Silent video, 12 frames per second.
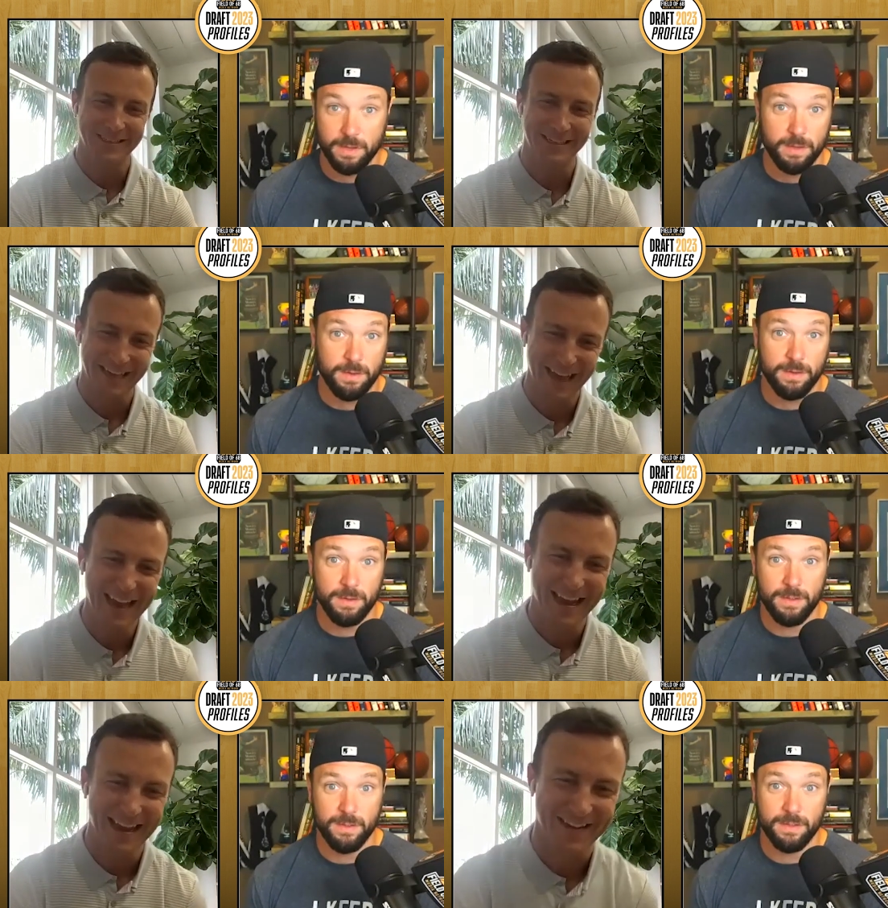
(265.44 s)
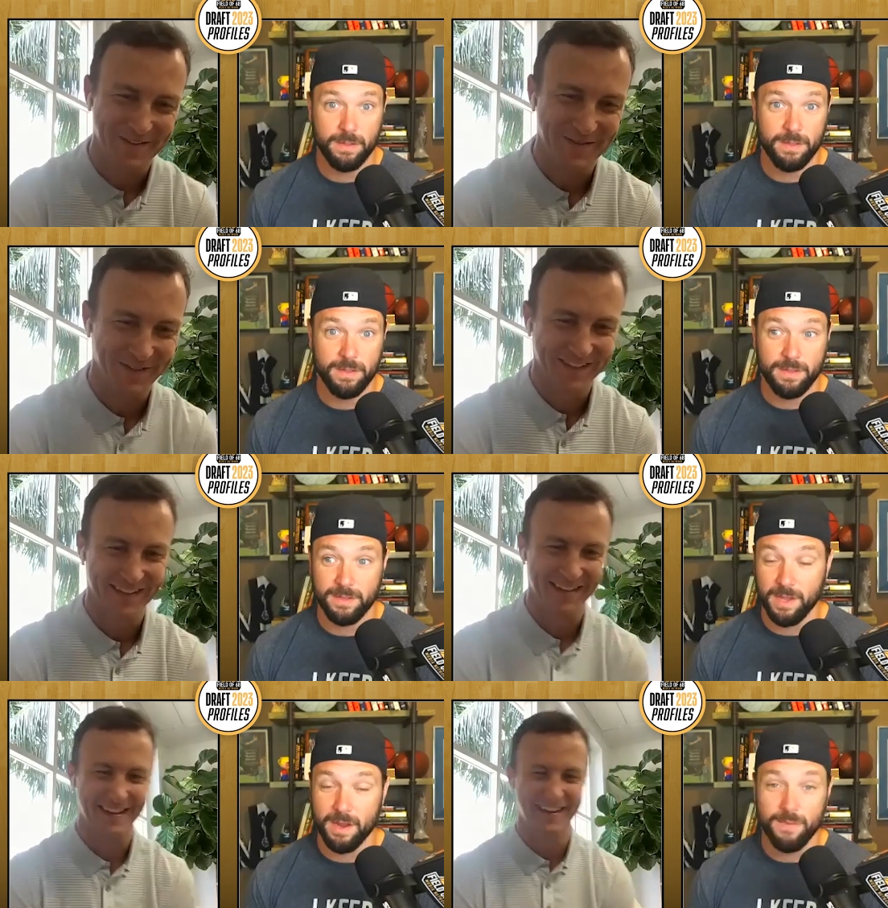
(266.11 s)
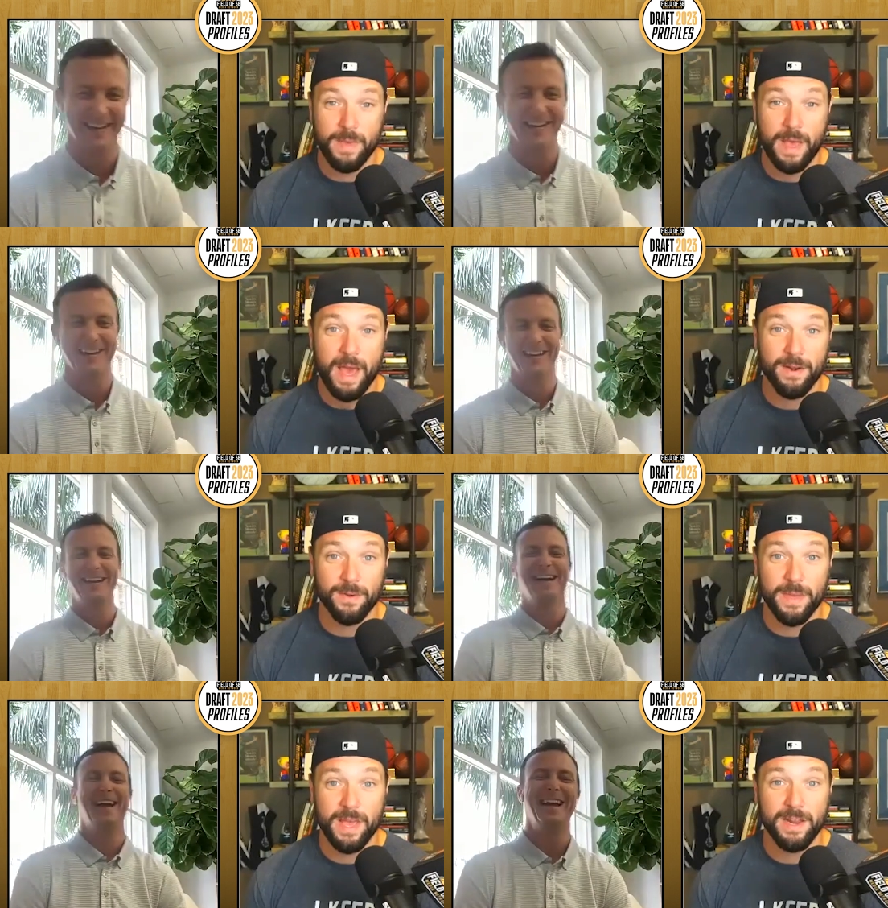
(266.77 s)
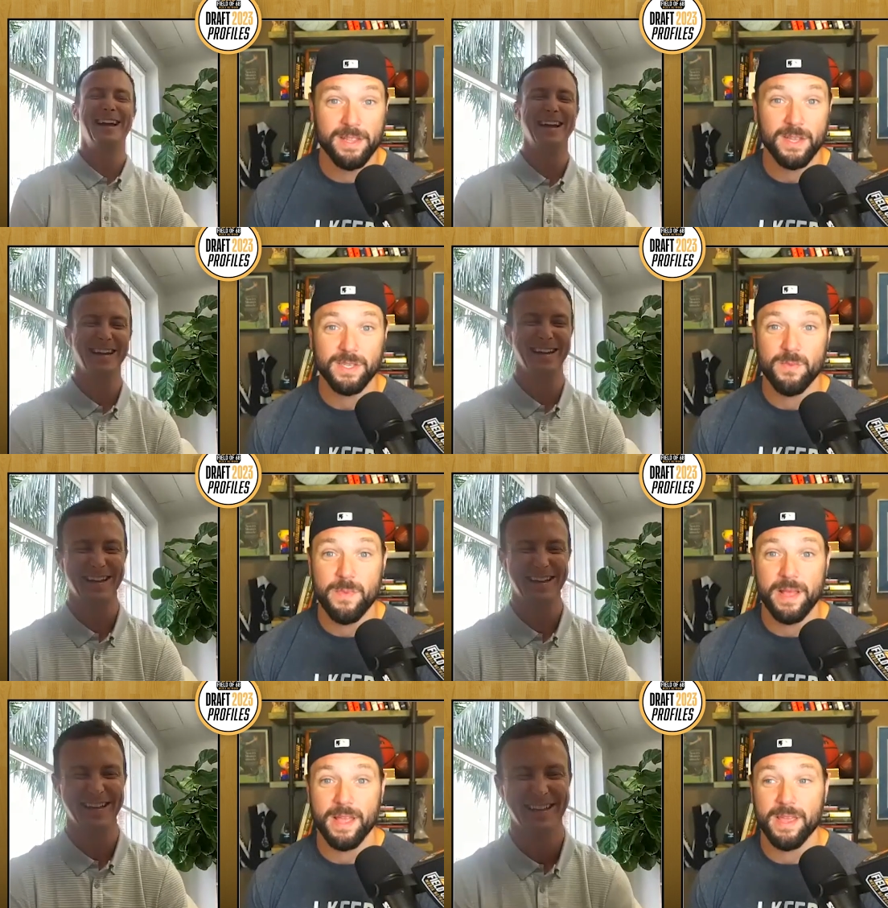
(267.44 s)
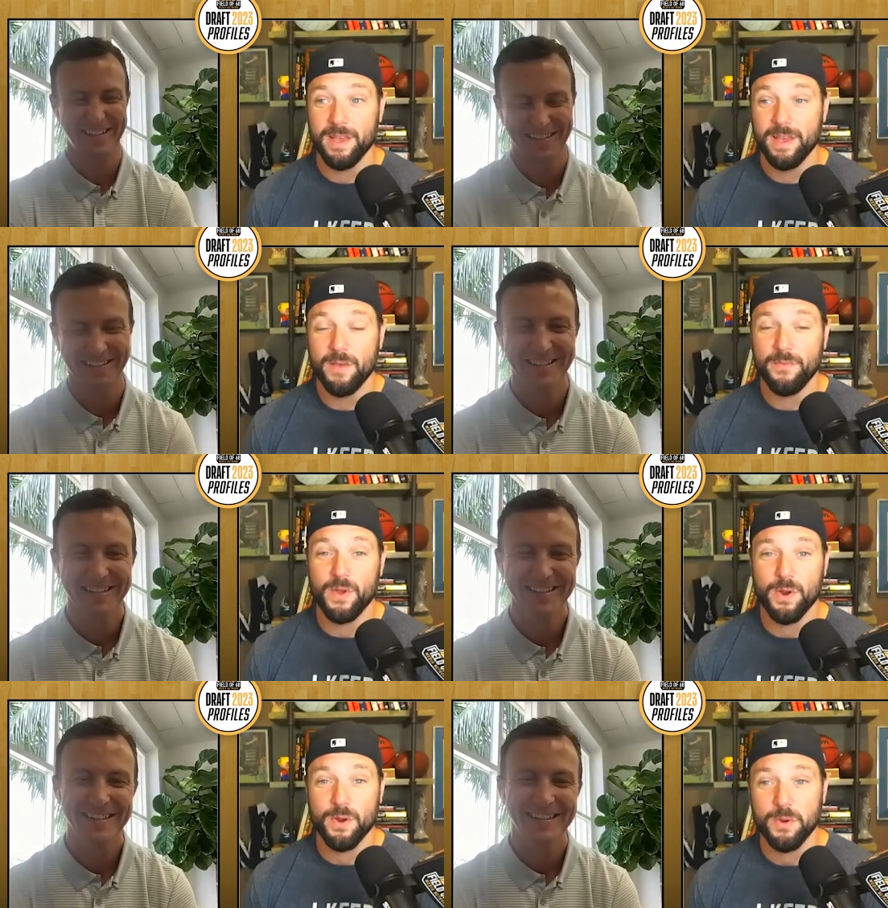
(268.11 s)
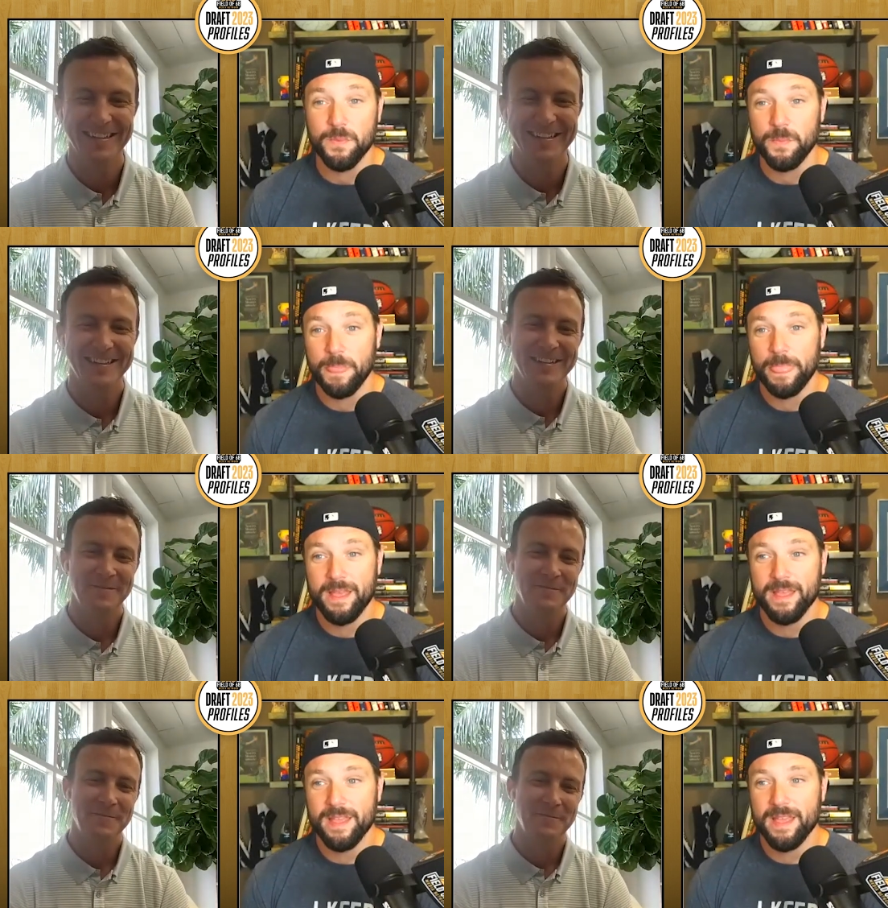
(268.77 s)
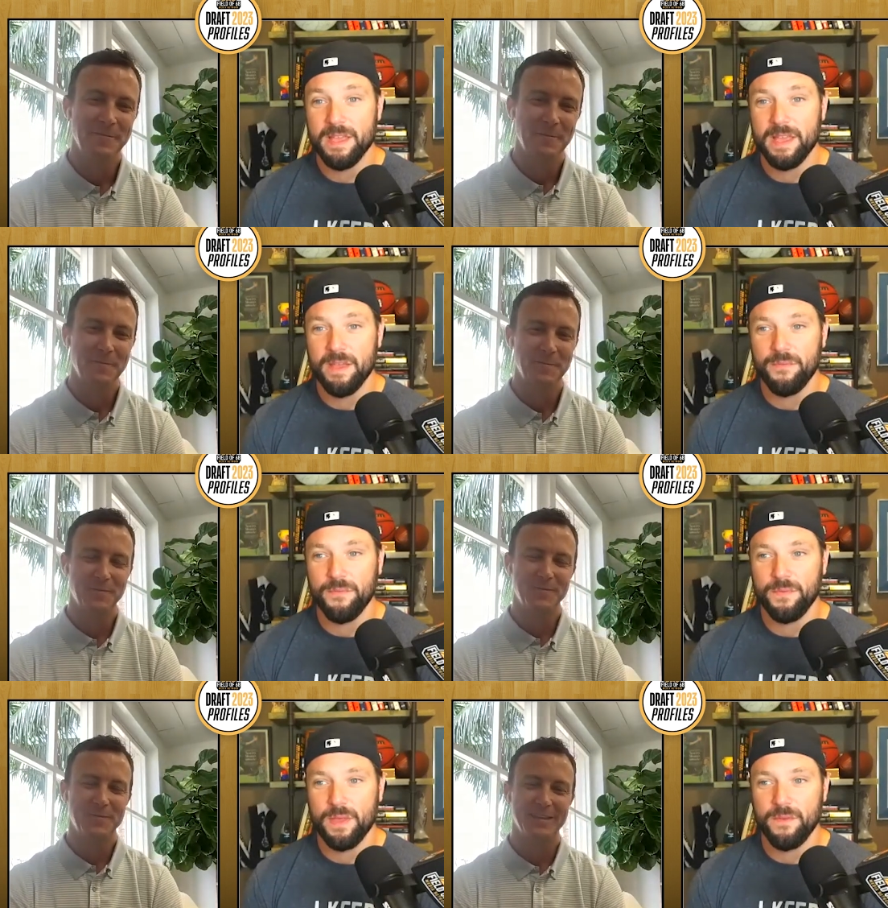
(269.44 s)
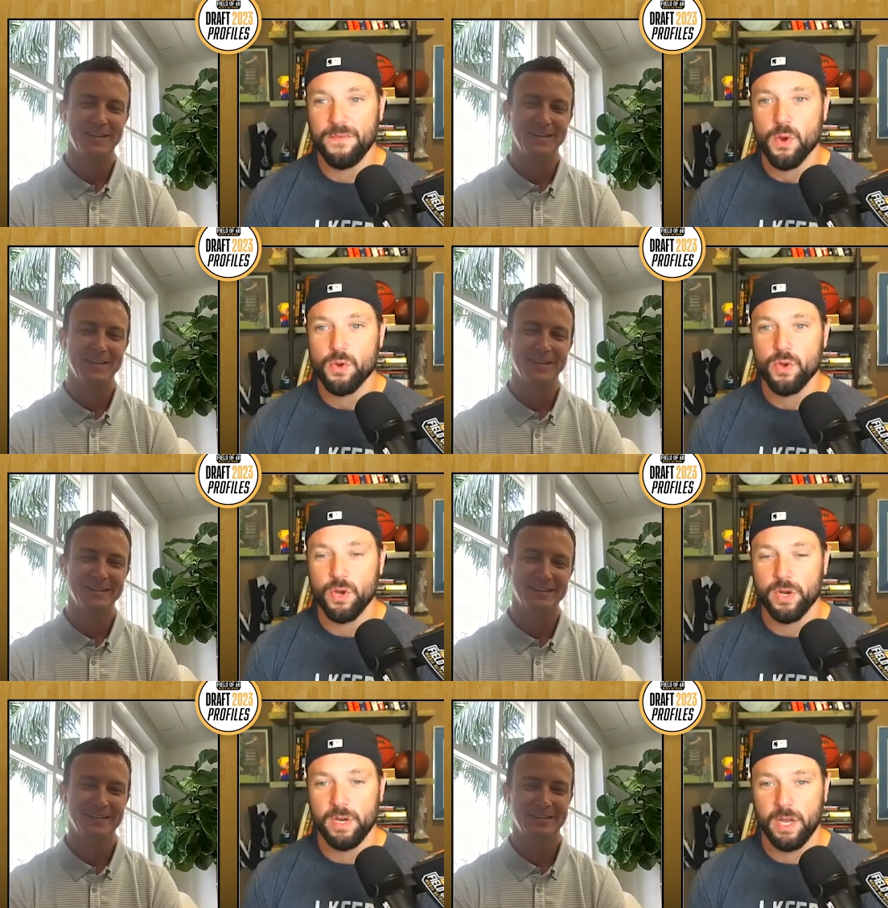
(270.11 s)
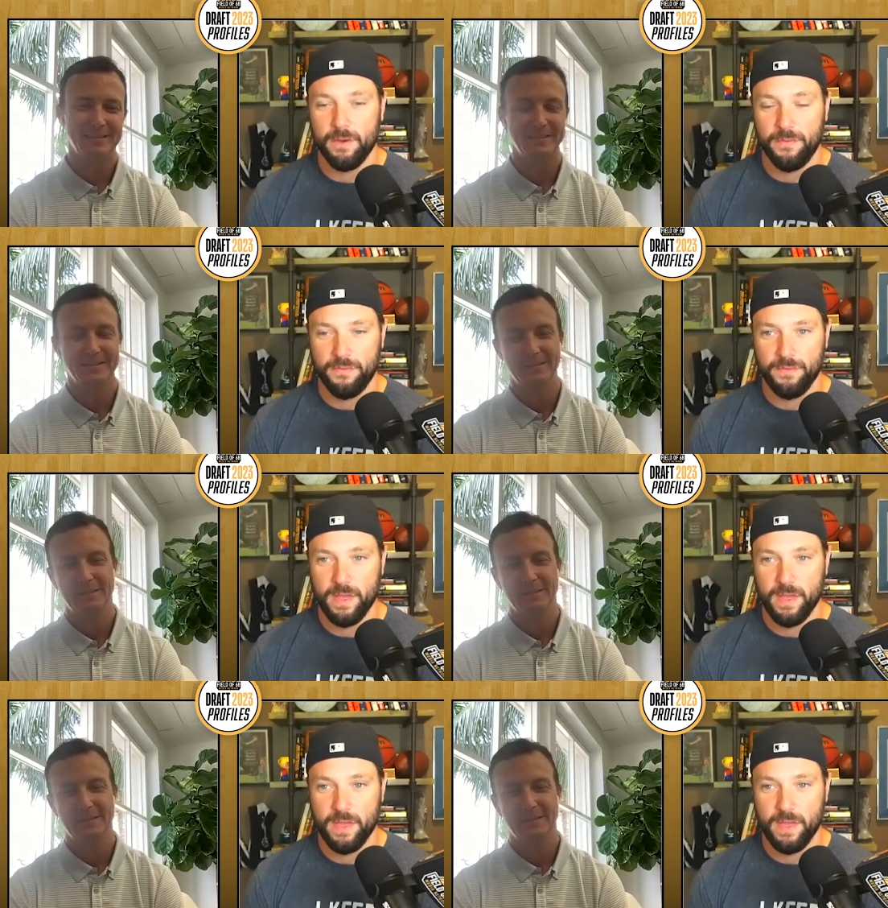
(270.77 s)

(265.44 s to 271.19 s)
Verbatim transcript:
Speaker 1: points a game.
Speaker 2: Doesn't matter, man. It doesn't matter. Like if you're if if you're good enough